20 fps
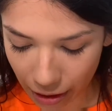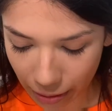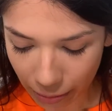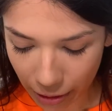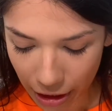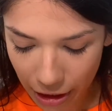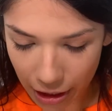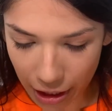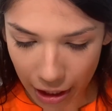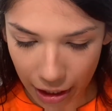I'm
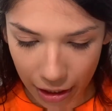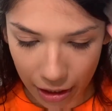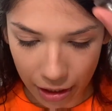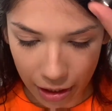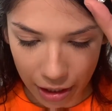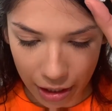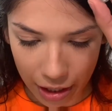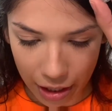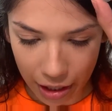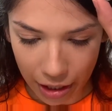gonna take
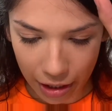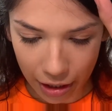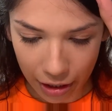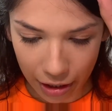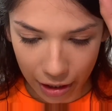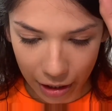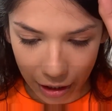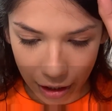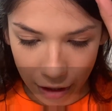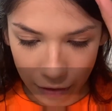the
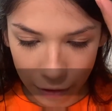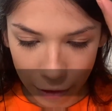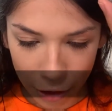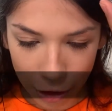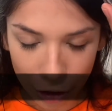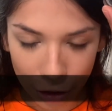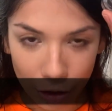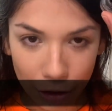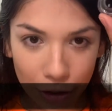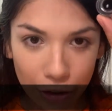
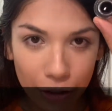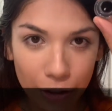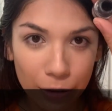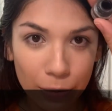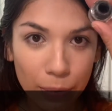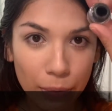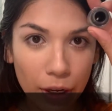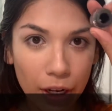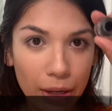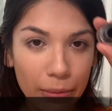
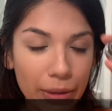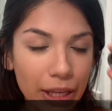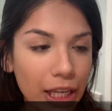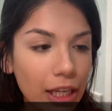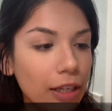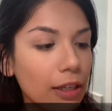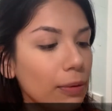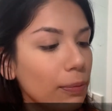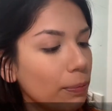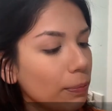CoverGirl
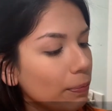pomade.